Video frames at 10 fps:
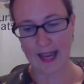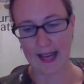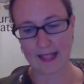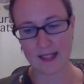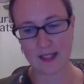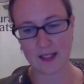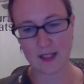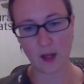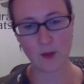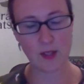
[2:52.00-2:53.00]
And
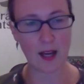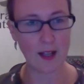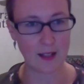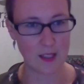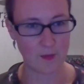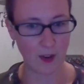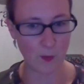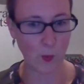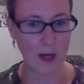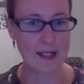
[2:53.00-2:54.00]
those colors
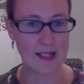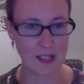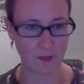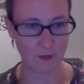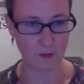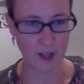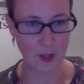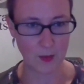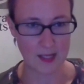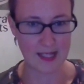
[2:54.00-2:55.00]
vibrate at different
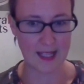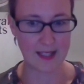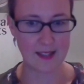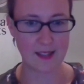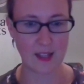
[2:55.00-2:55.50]
frequencies.